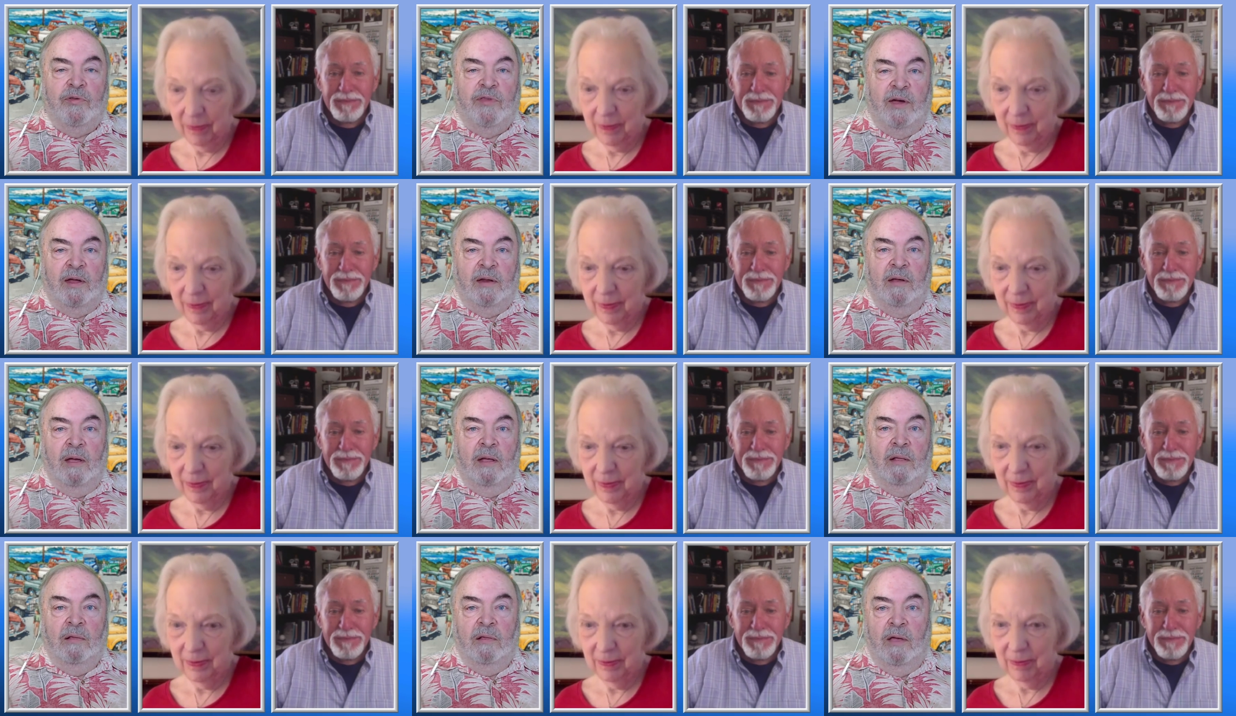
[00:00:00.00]
Speaker 1: that
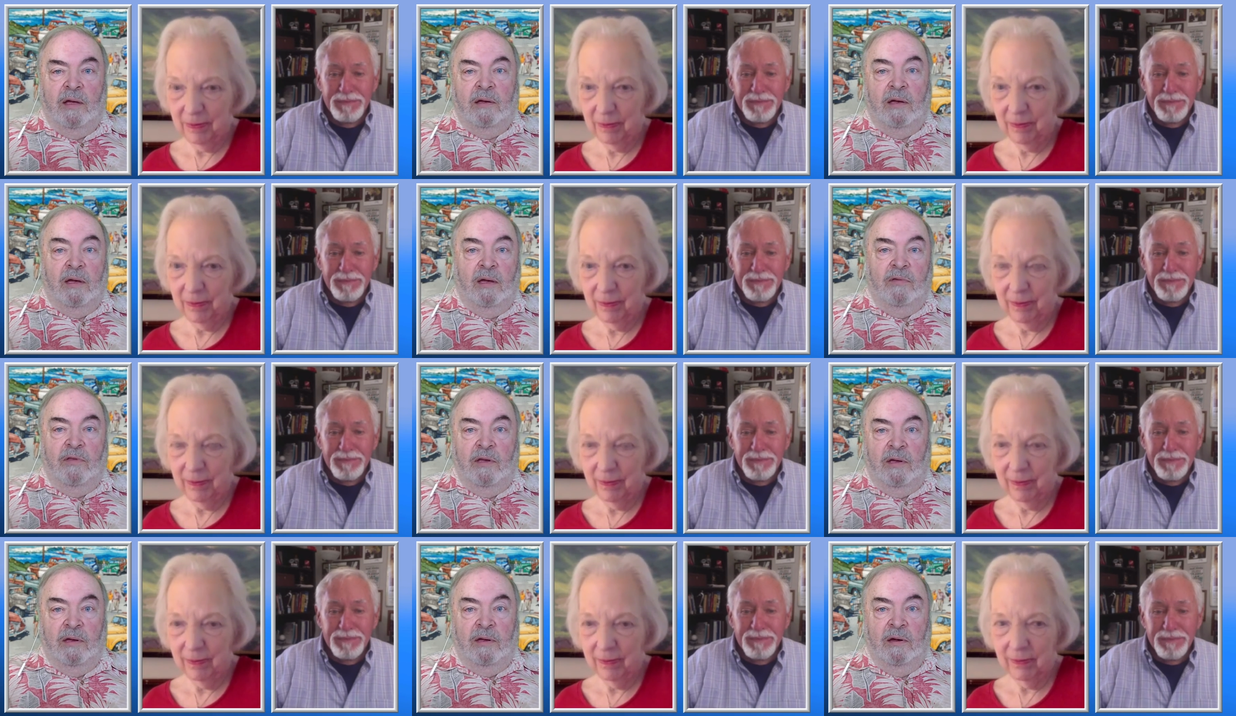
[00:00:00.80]
link in
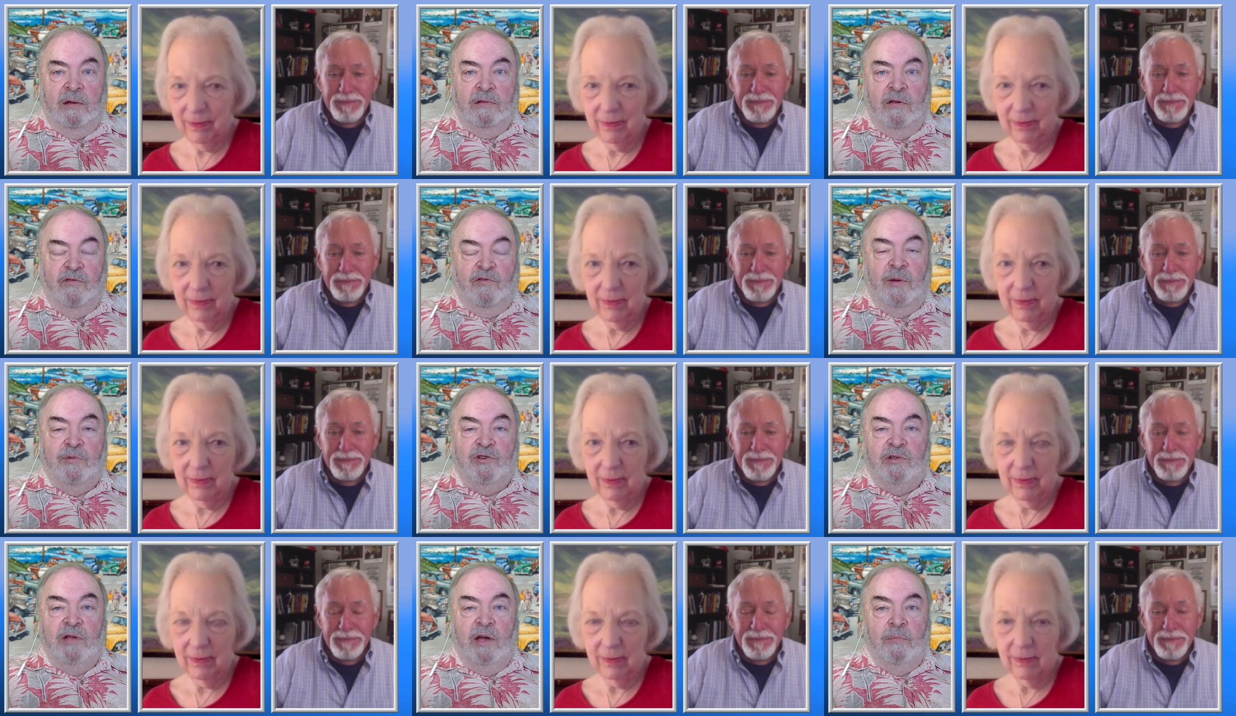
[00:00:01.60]
the uh,
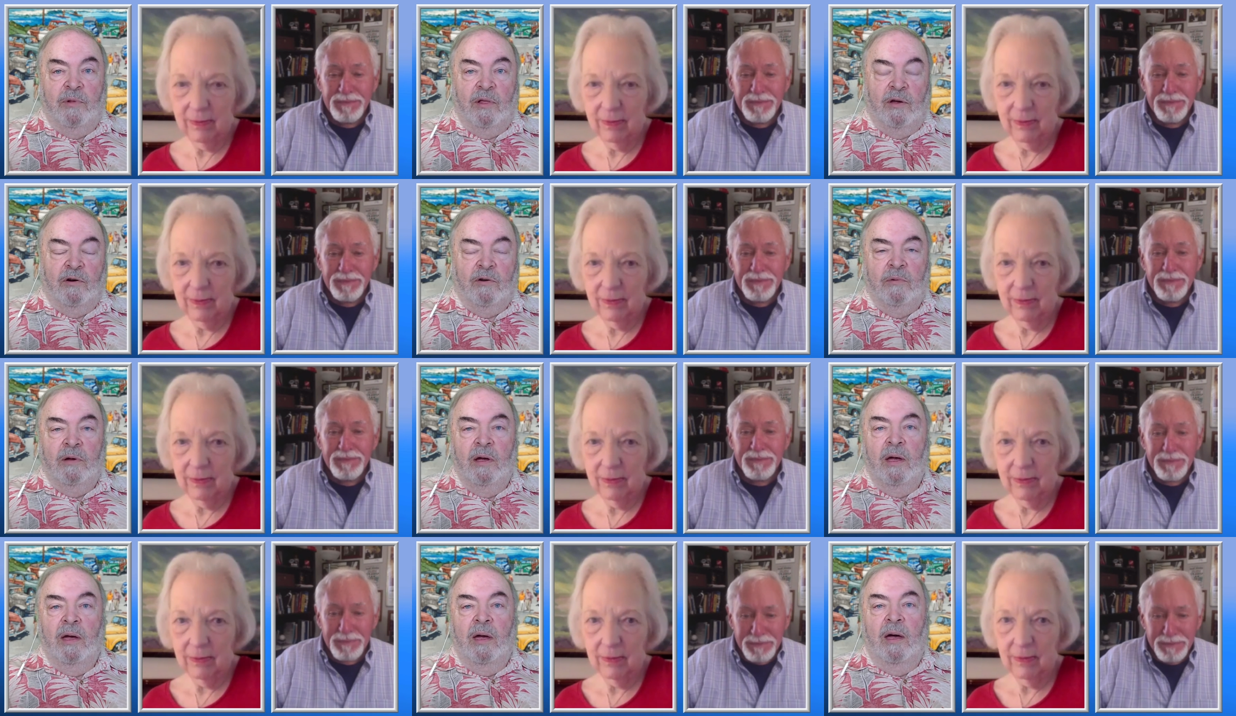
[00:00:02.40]
description down below.
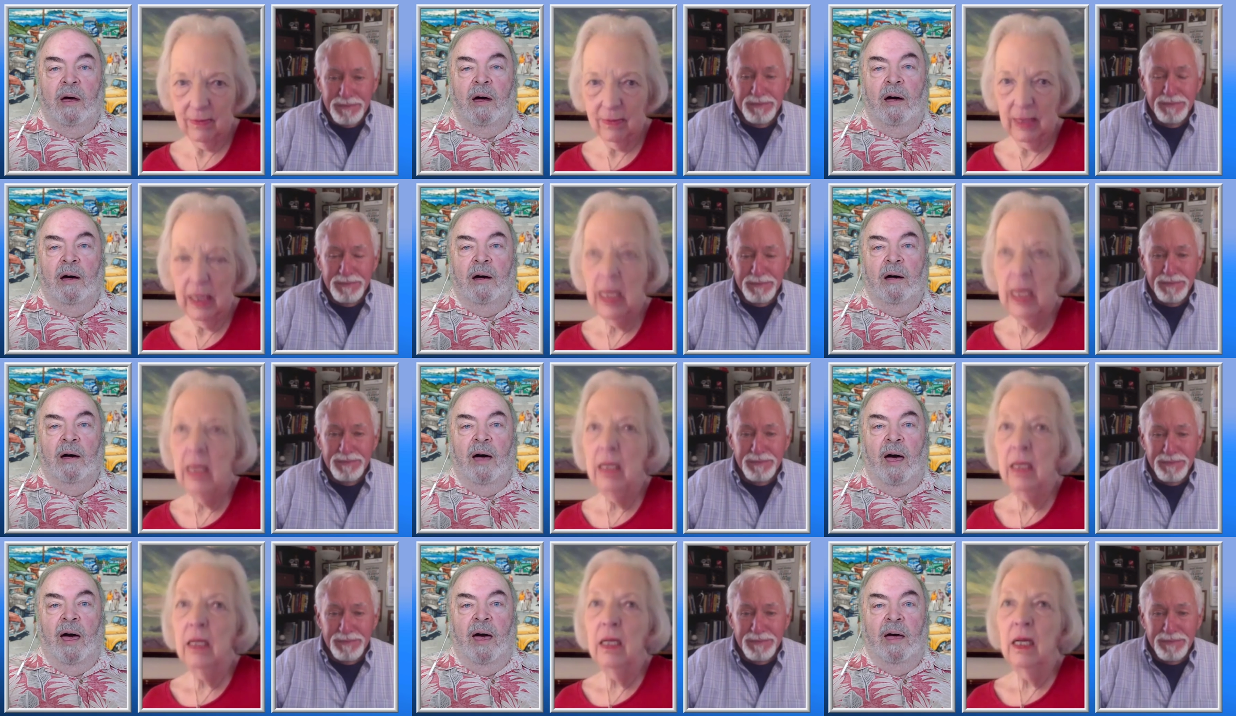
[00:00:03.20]
Uh,
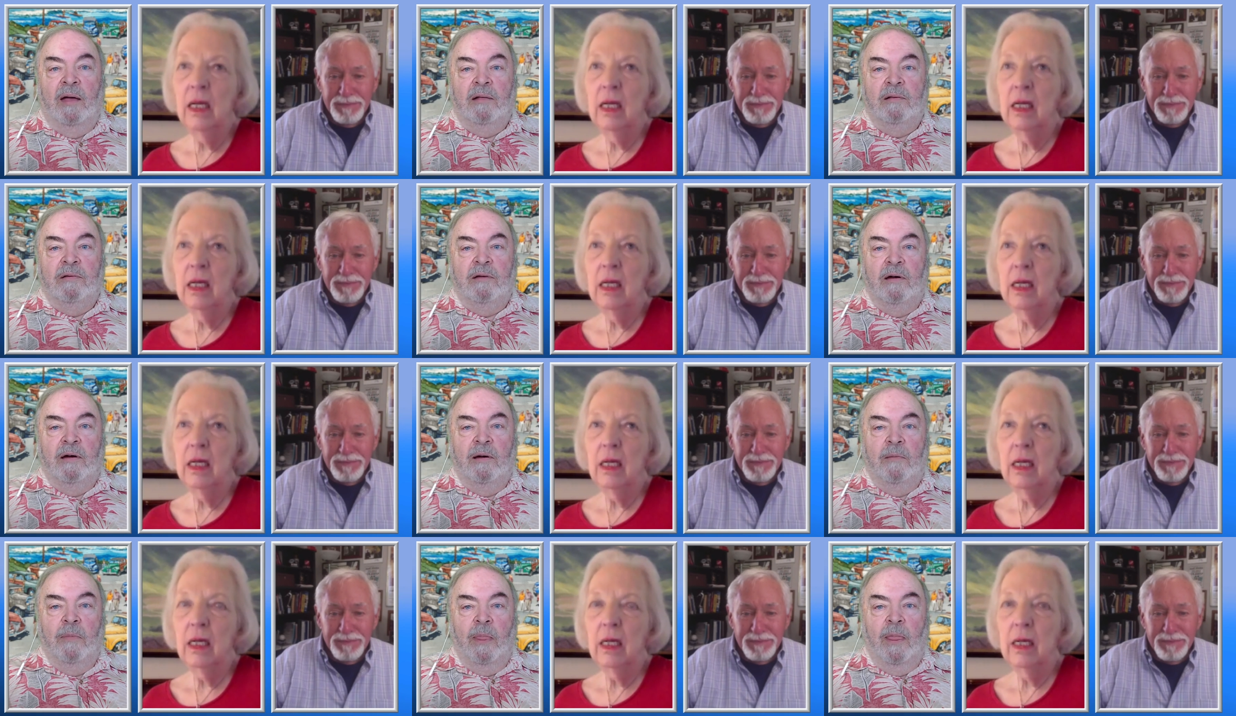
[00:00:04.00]
and
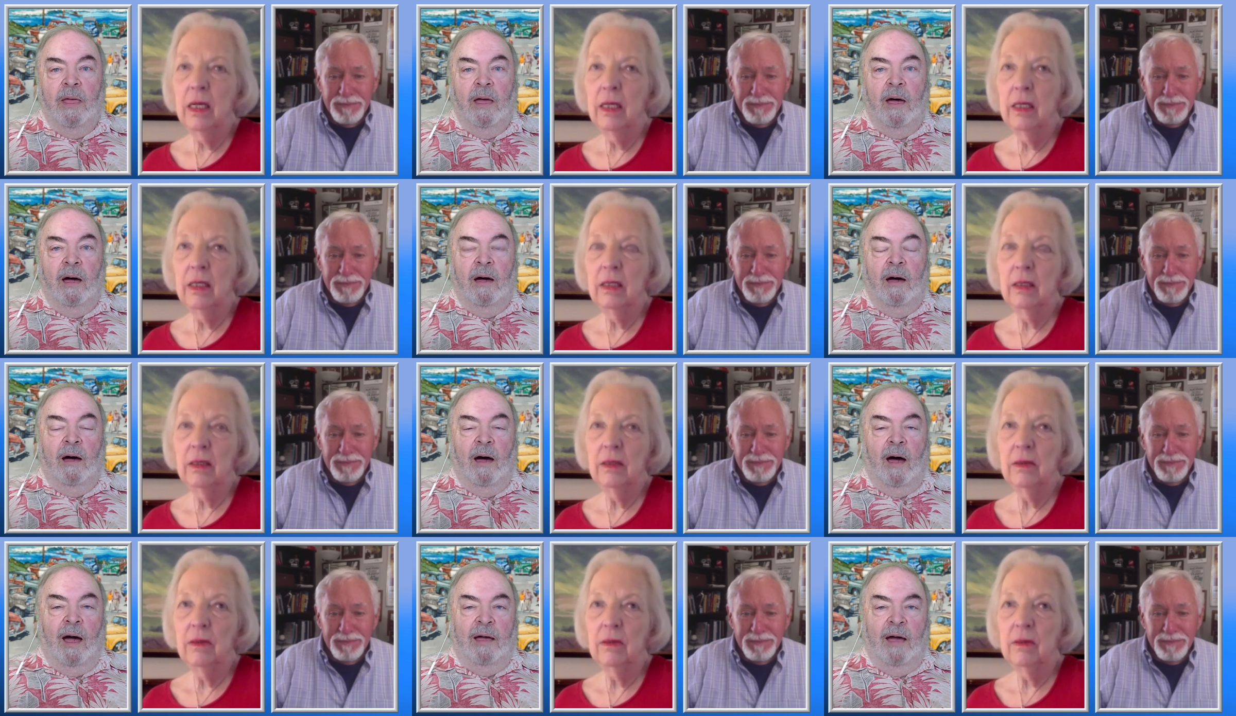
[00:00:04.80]
uh,
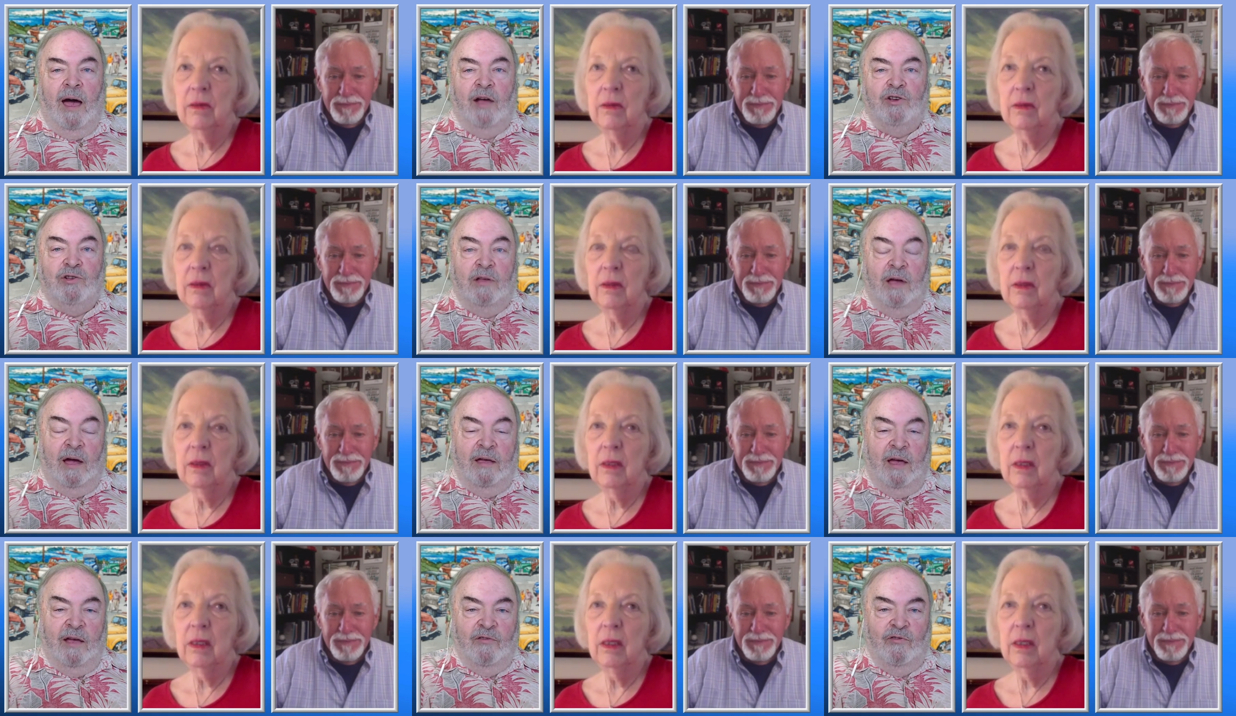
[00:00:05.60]
I actually I
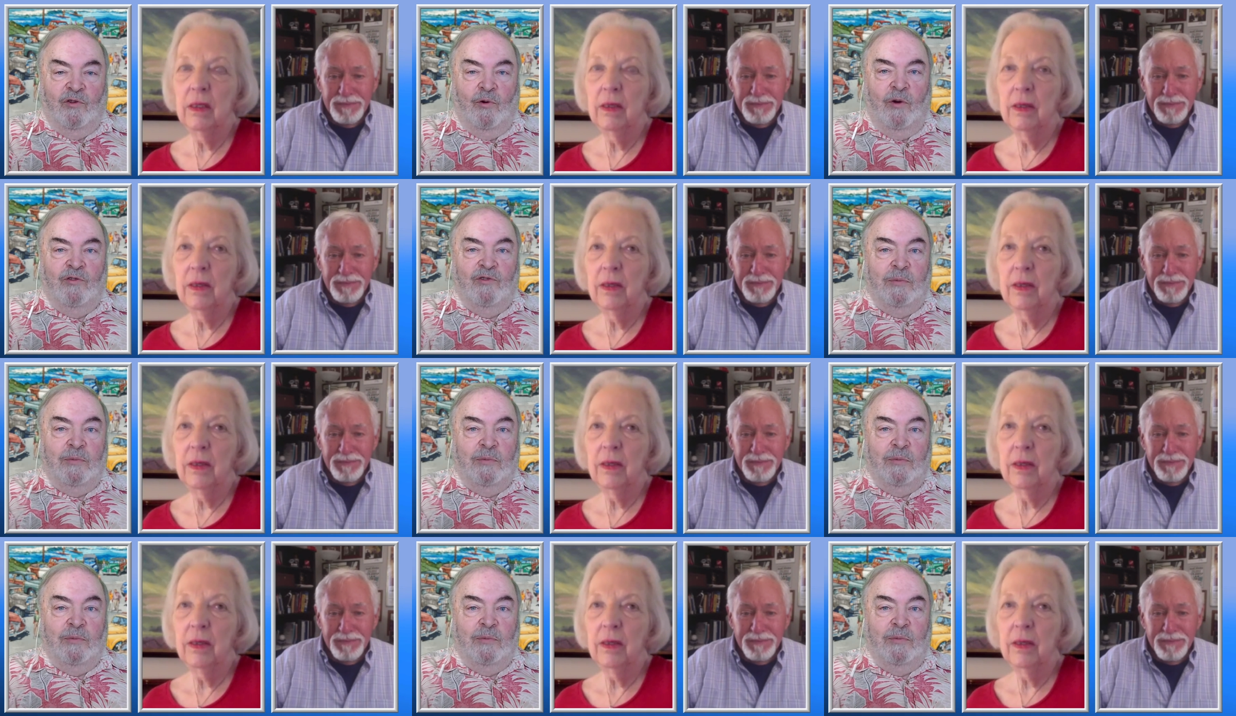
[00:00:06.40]
asked the question